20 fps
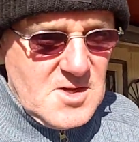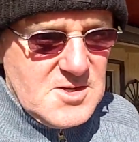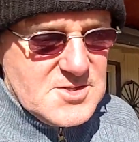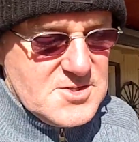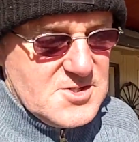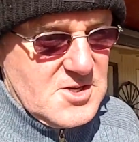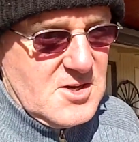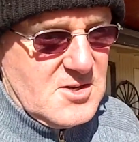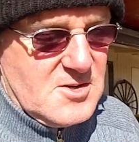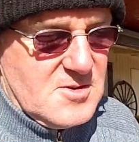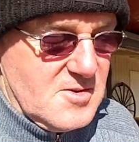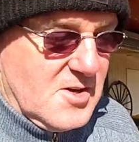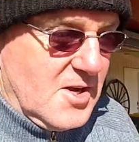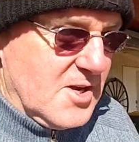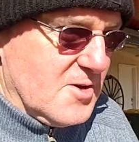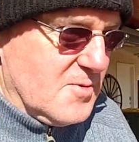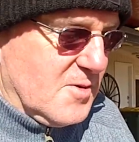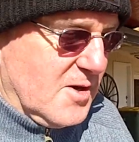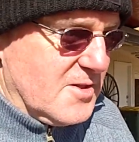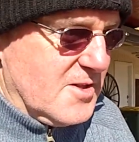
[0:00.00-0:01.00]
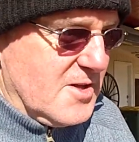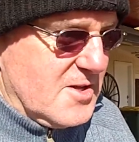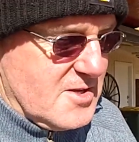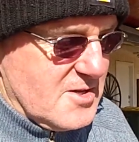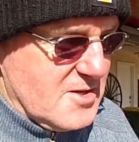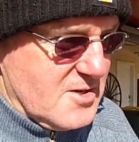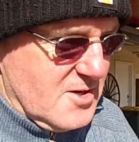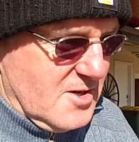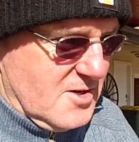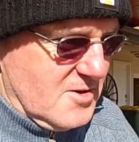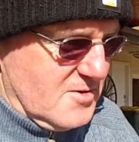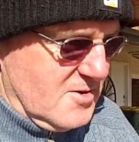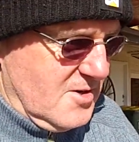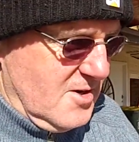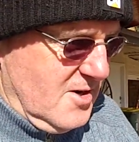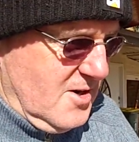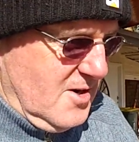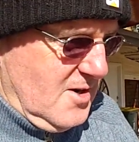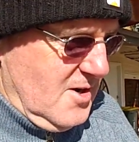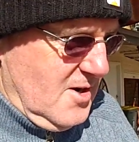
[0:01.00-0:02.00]
So anyway, there you go.
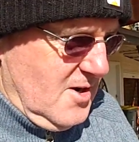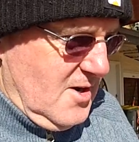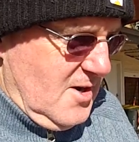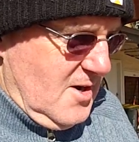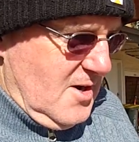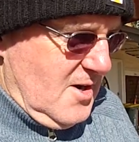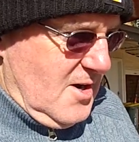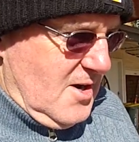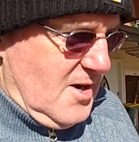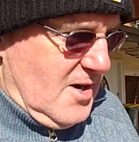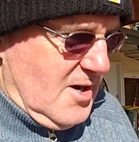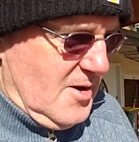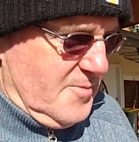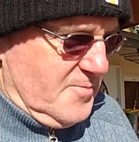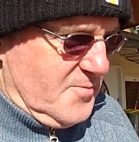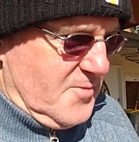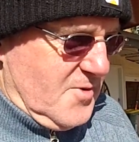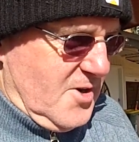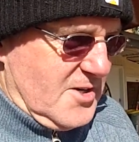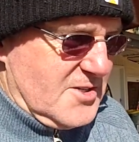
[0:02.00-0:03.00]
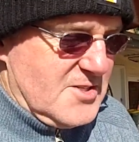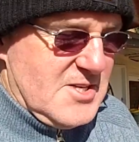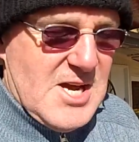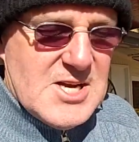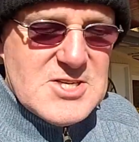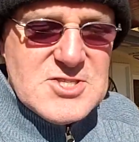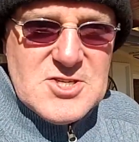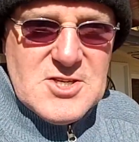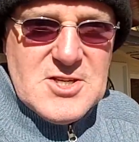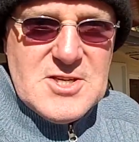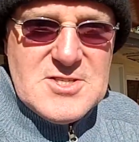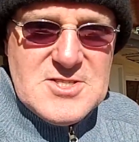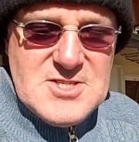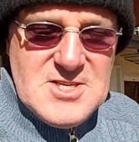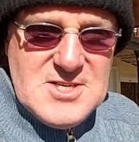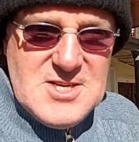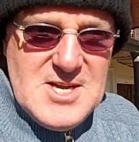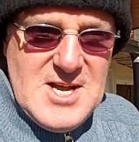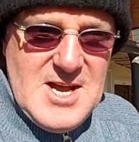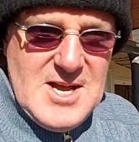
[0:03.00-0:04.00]
I actually
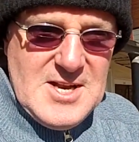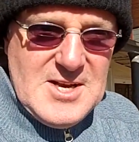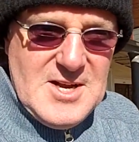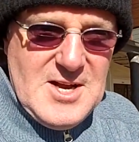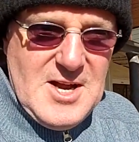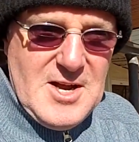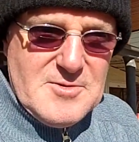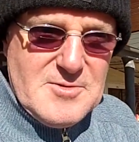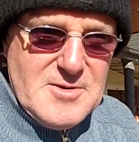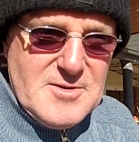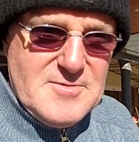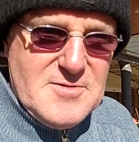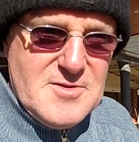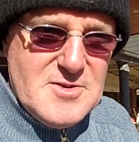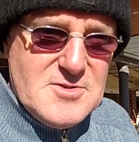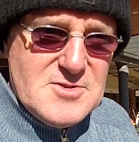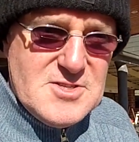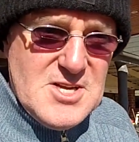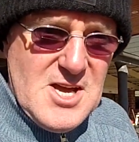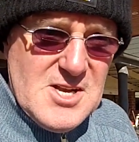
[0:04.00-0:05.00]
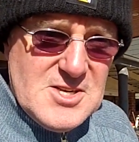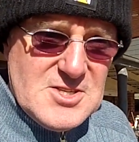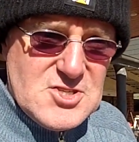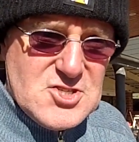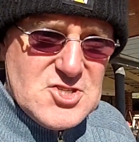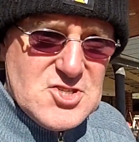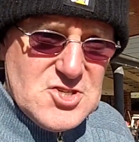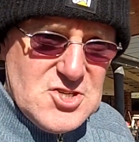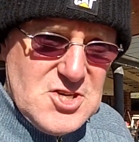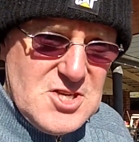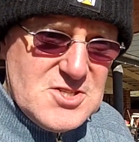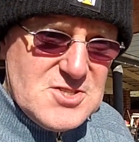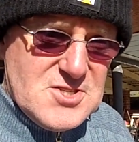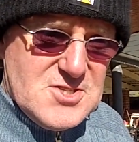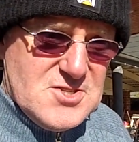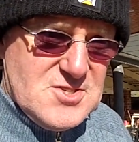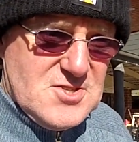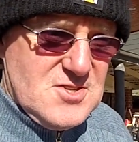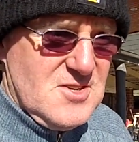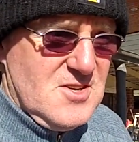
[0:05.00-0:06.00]
did a review down at
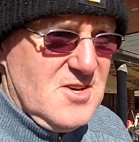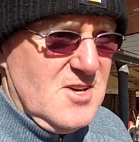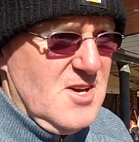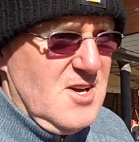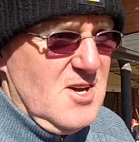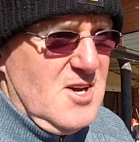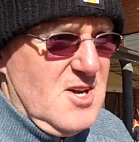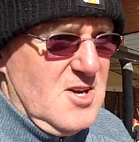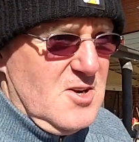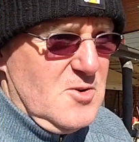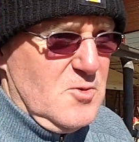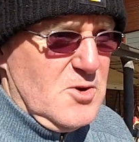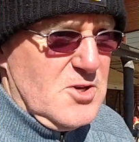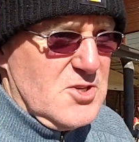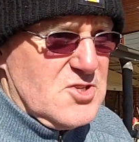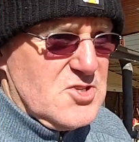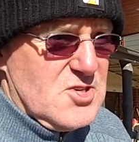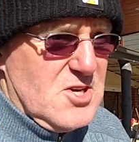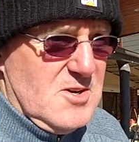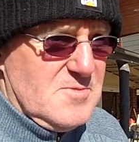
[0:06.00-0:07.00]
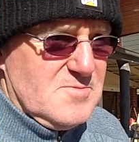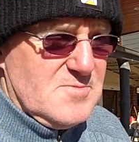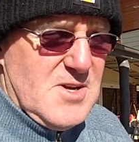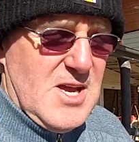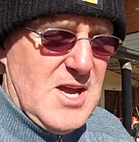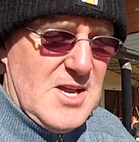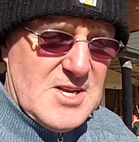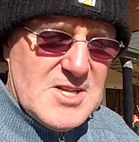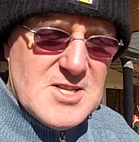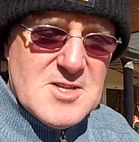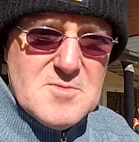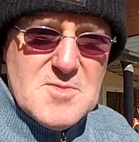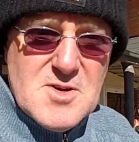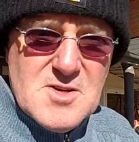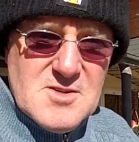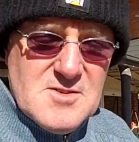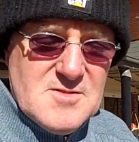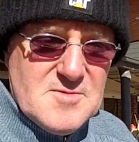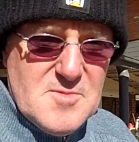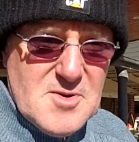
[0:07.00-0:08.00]
Schnitz, which, and in the
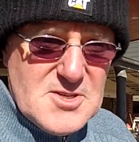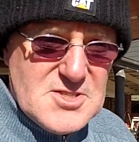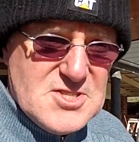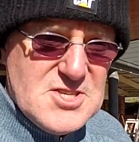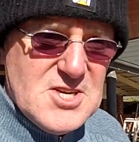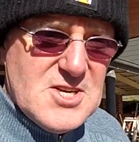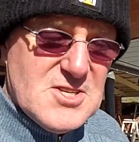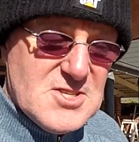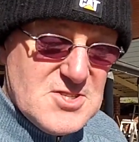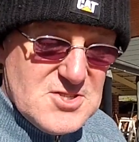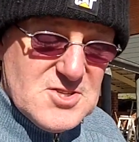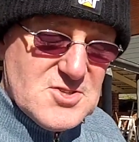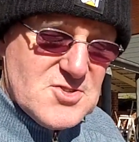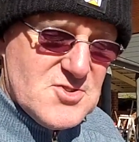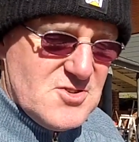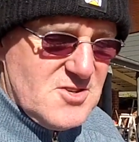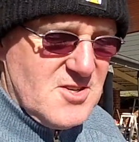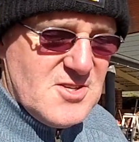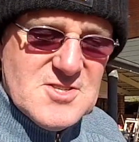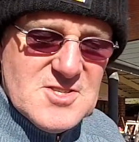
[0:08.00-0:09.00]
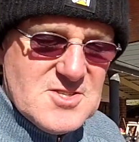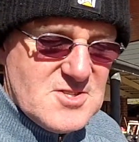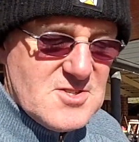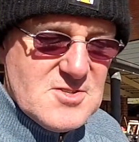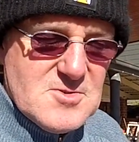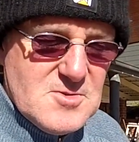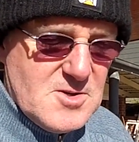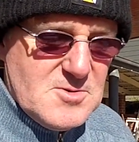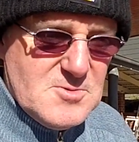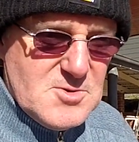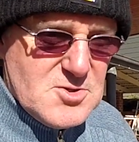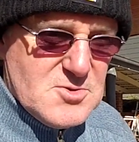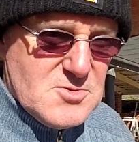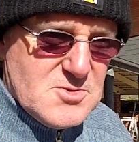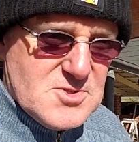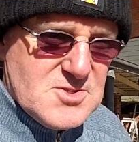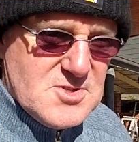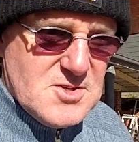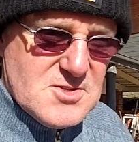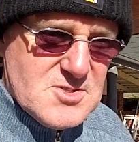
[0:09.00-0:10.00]
middle of my sickness I tried to do it, which
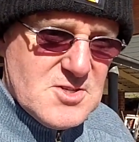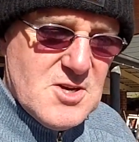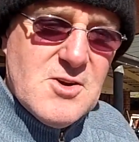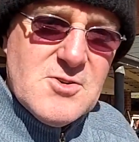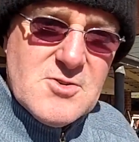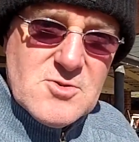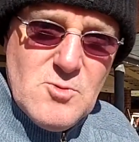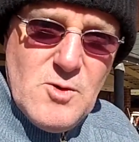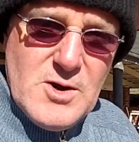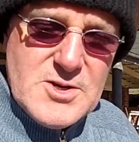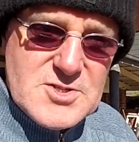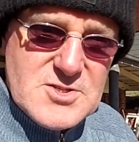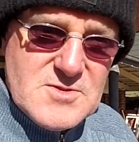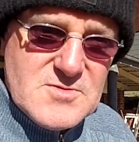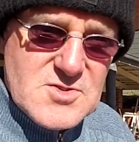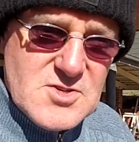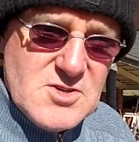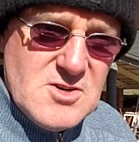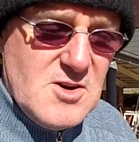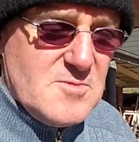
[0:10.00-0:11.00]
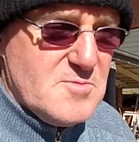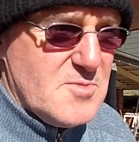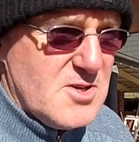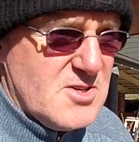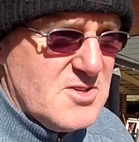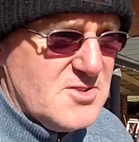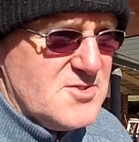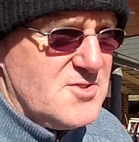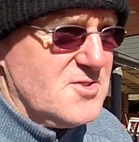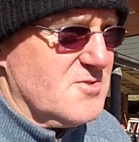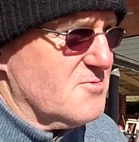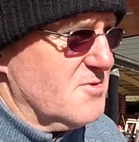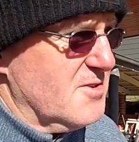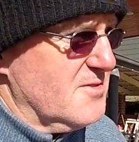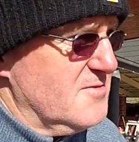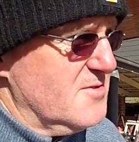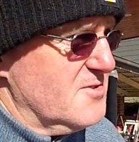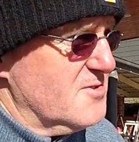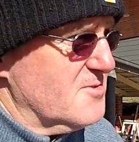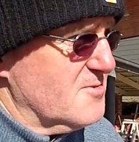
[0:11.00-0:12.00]
was a total waste of time because the
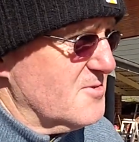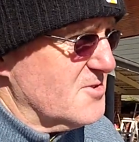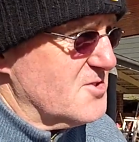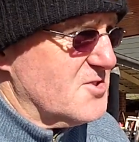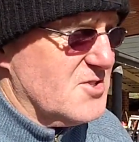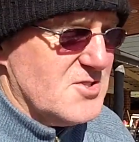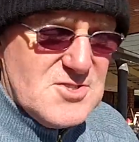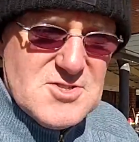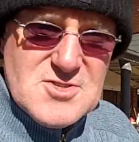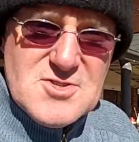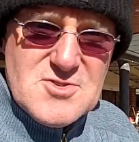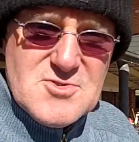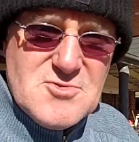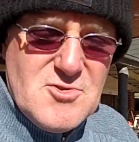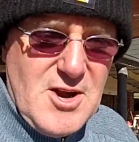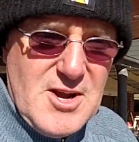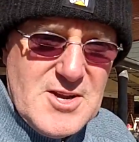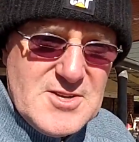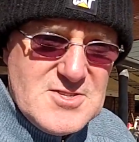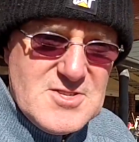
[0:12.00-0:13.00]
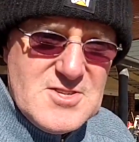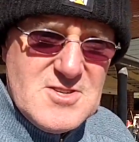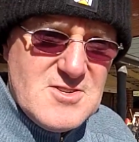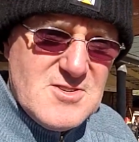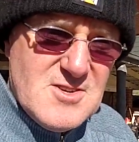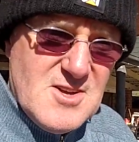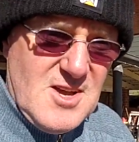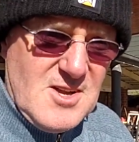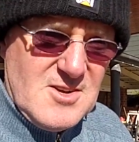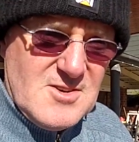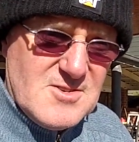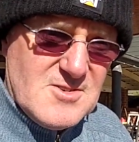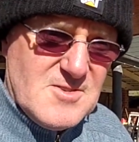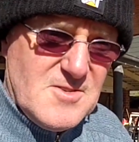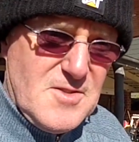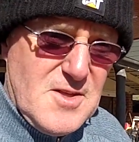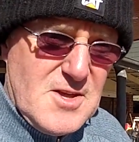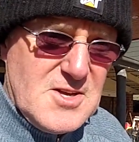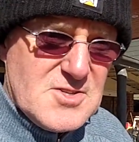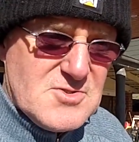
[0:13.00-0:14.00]
review was just crazy and
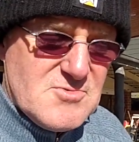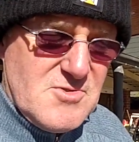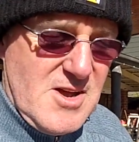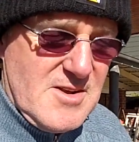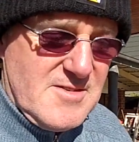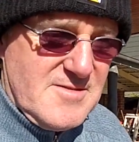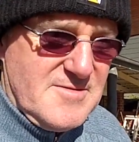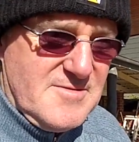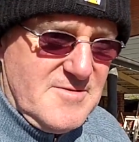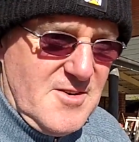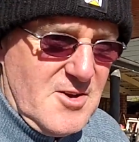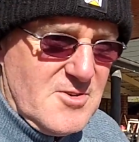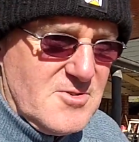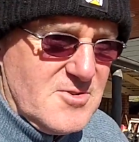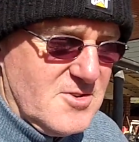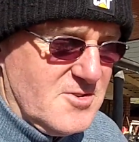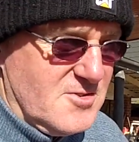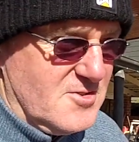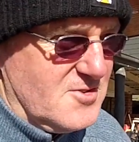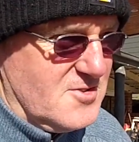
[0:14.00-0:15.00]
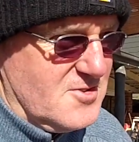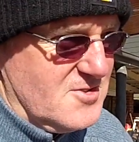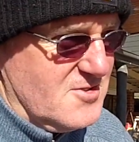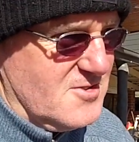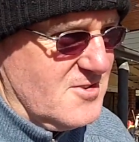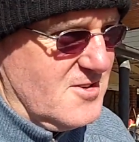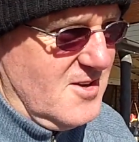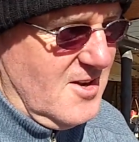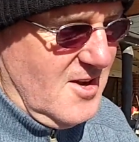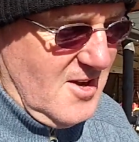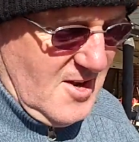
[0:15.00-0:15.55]
things were out of focus and